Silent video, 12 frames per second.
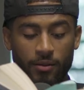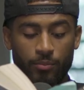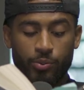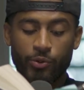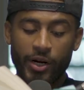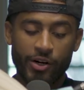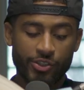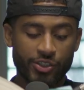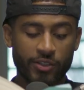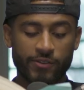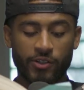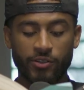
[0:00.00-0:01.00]
Prayer
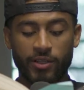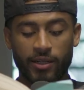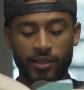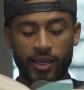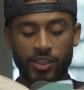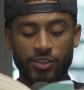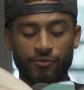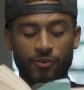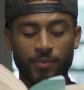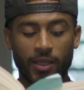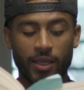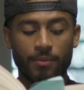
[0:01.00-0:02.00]
shifts our dedication
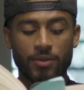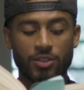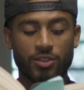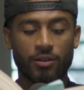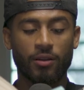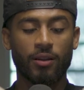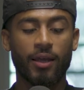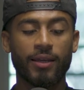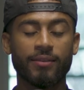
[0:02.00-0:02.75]
from the image to the light.